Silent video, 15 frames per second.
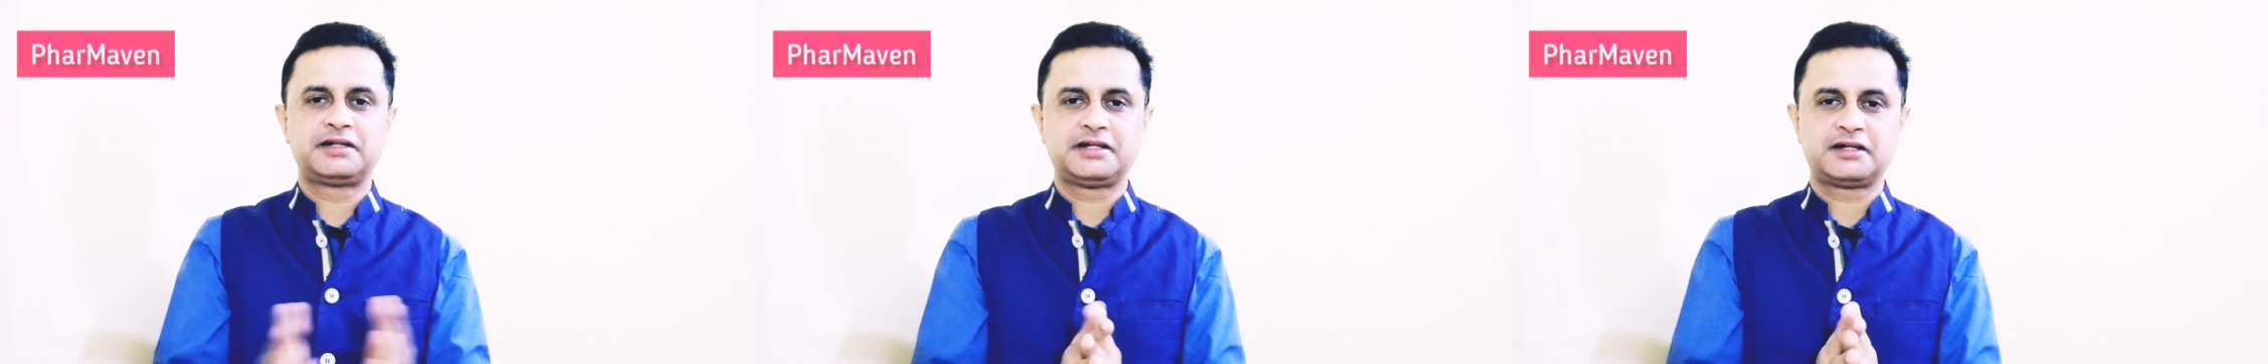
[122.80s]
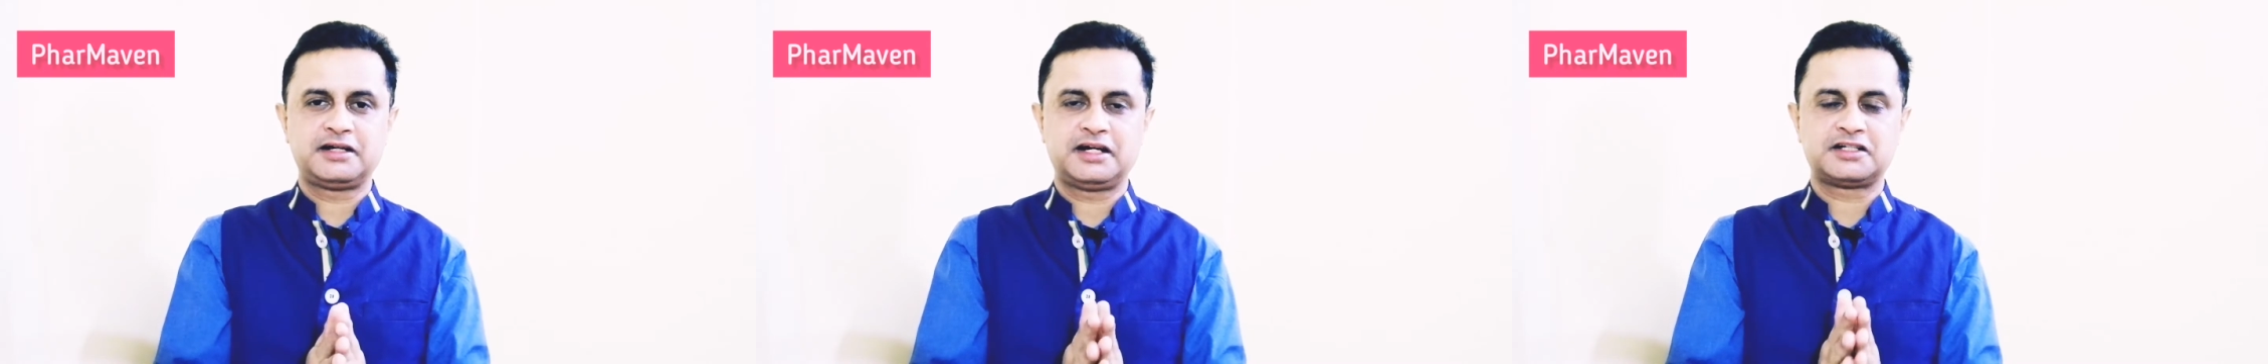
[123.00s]

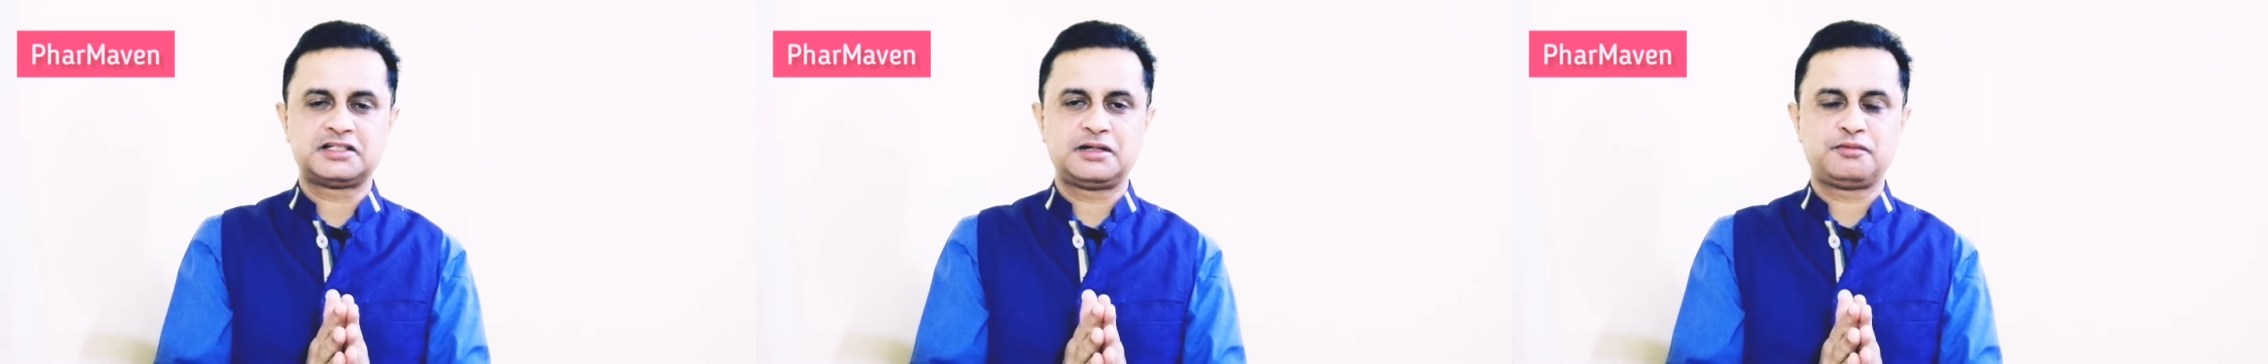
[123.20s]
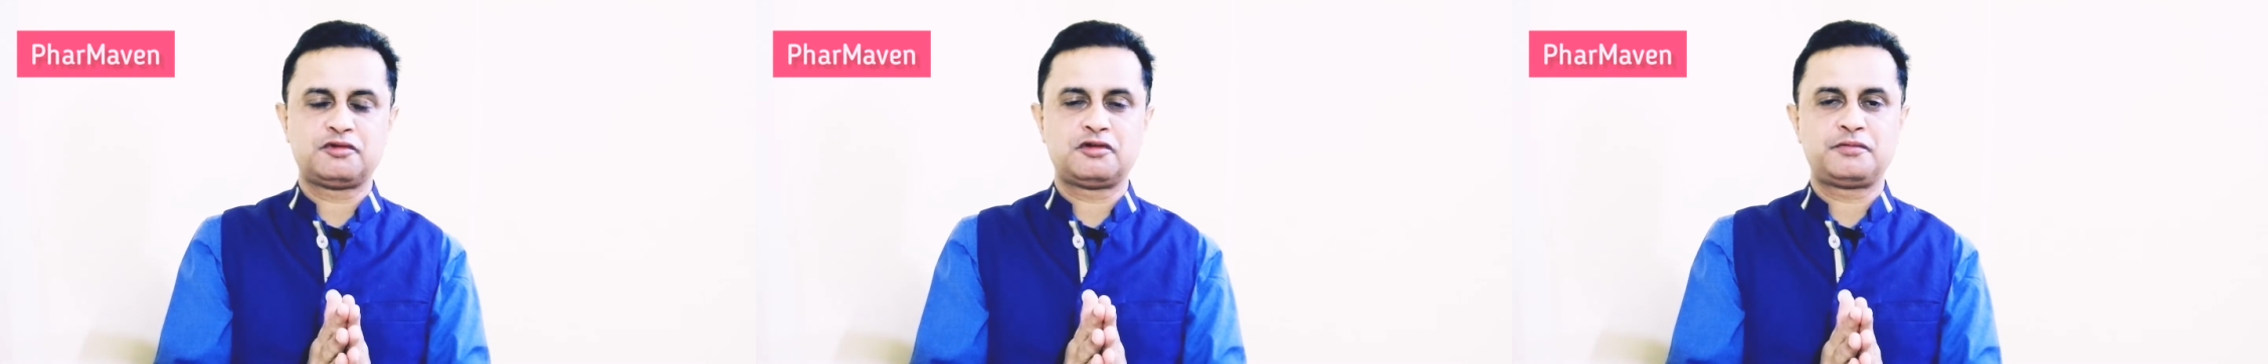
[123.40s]
take an
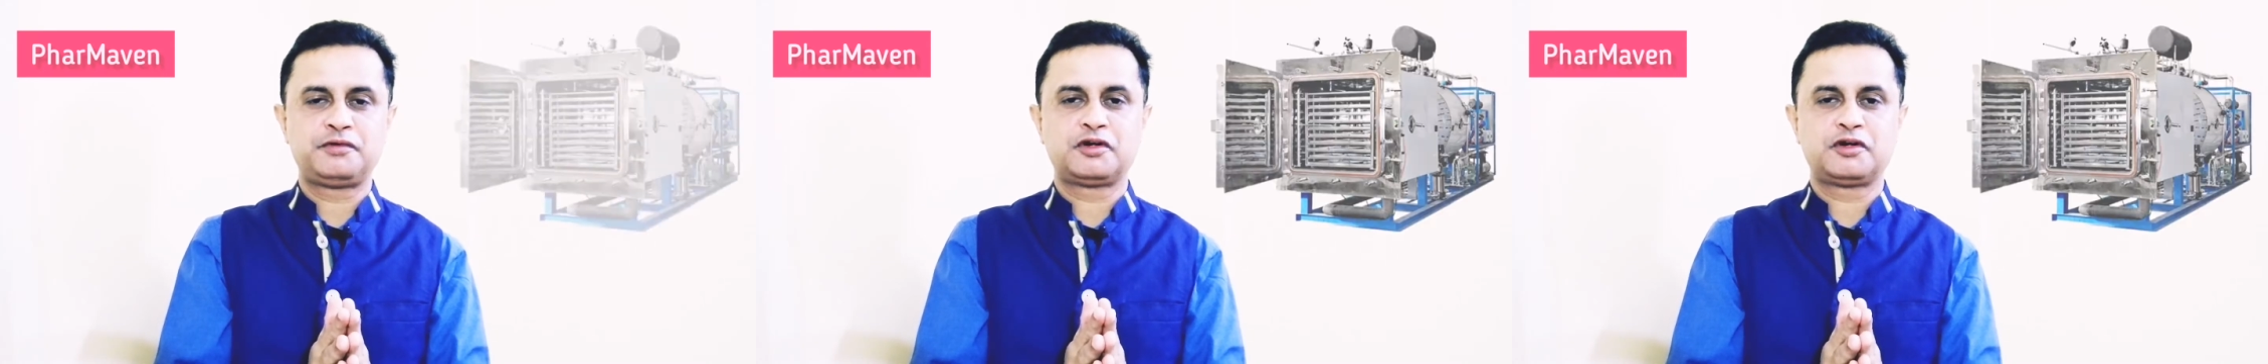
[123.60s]
example of